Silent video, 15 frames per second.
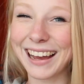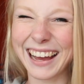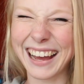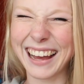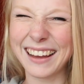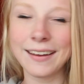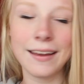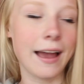
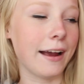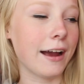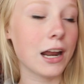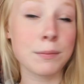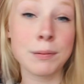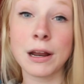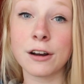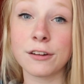I
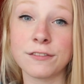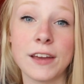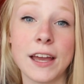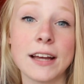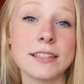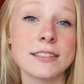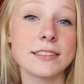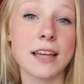got a pair of
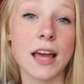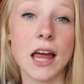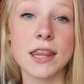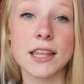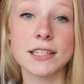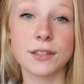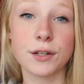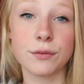Vans,
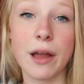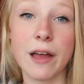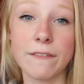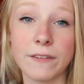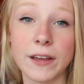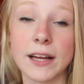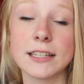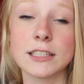and these are
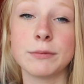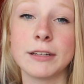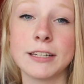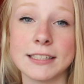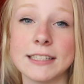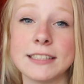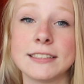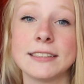red Vans
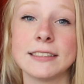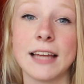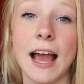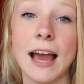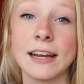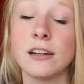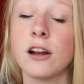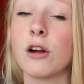because
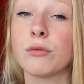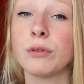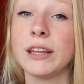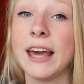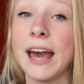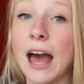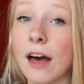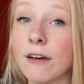I did not
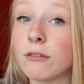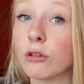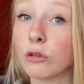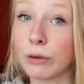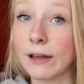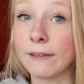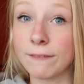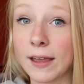really have
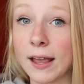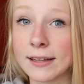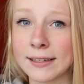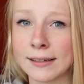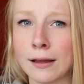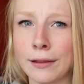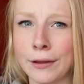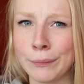red Vans.
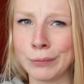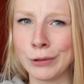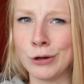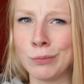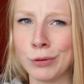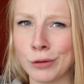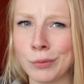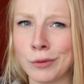I got like
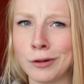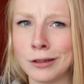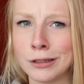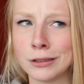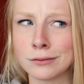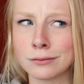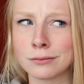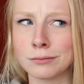blue, purple,
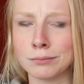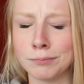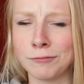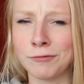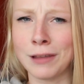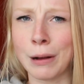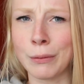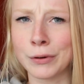
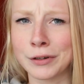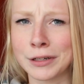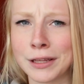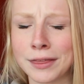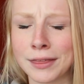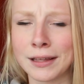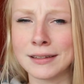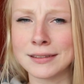
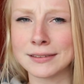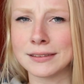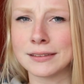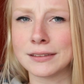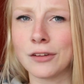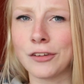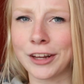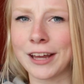flowery things
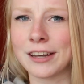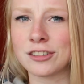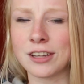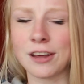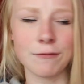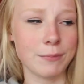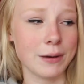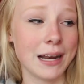and all that kind of
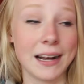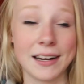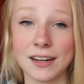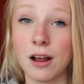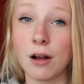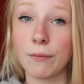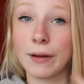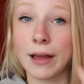stuff, but I
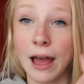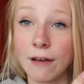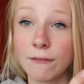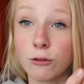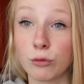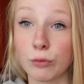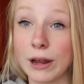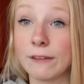did not
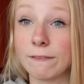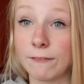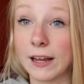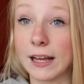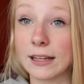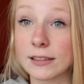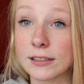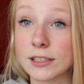have red
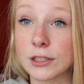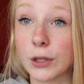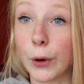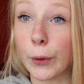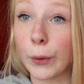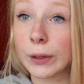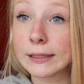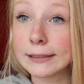Vans,
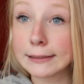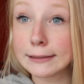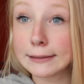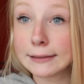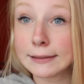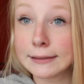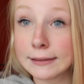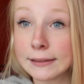so
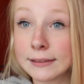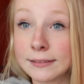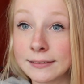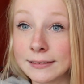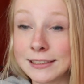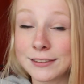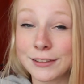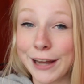
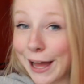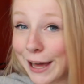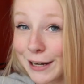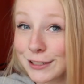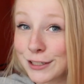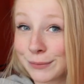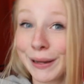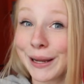these are
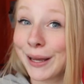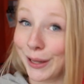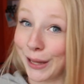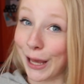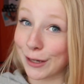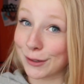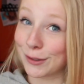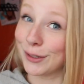added to my
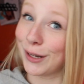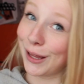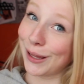collection.